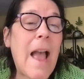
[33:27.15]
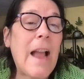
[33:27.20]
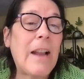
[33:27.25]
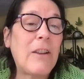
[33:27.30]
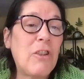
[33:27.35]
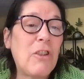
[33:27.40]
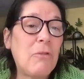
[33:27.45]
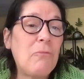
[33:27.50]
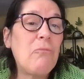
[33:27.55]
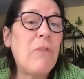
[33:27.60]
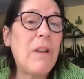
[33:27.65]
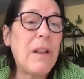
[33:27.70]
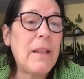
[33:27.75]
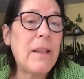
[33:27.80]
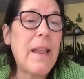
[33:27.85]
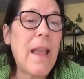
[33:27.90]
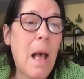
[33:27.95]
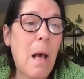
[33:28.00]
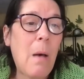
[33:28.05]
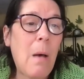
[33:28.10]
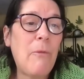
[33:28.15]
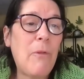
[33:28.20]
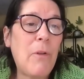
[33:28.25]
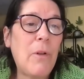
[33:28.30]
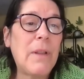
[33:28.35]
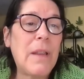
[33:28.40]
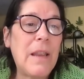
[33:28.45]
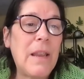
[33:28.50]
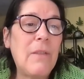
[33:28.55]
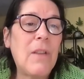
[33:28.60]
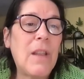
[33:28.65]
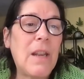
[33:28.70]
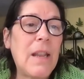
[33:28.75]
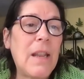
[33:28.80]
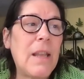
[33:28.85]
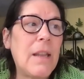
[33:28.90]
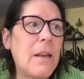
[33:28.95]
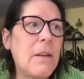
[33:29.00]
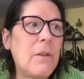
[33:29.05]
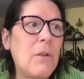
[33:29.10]
actually really helpful even
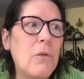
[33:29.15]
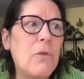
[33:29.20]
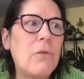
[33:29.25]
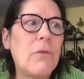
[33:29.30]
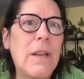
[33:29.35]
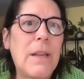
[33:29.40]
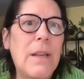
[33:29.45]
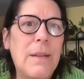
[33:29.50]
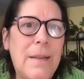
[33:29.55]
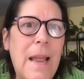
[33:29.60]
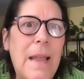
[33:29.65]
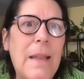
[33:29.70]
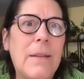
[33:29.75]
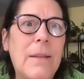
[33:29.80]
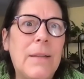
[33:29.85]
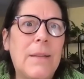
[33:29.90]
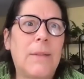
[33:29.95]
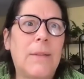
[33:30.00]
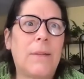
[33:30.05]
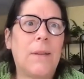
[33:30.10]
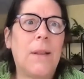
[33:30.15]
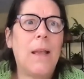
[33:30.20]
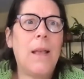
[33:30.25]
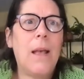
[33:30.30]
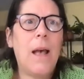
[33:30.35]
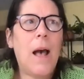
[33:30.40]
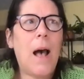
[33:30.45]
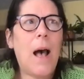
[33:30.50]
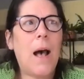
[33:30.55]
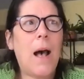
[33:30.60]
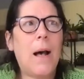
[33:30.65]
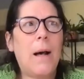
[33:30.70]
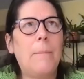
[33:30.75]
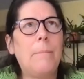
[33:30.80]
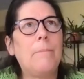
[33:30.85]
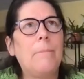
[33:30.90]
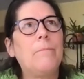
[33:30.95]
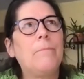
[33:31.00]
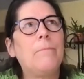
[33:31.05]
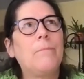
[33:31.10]
in a nutrient dense
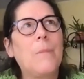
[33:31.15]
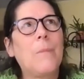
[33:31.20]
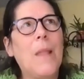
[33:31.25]
um,